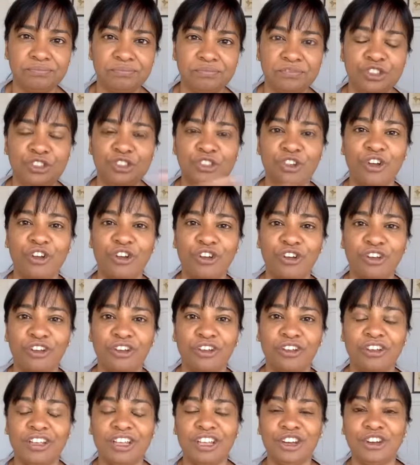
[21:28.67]

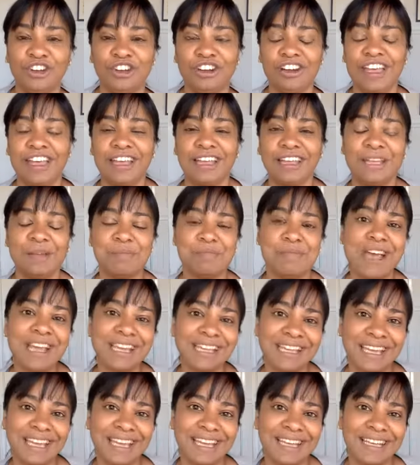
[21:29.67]
So, like in my
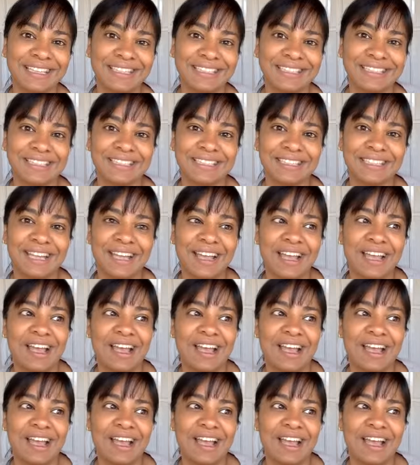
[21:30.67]
case,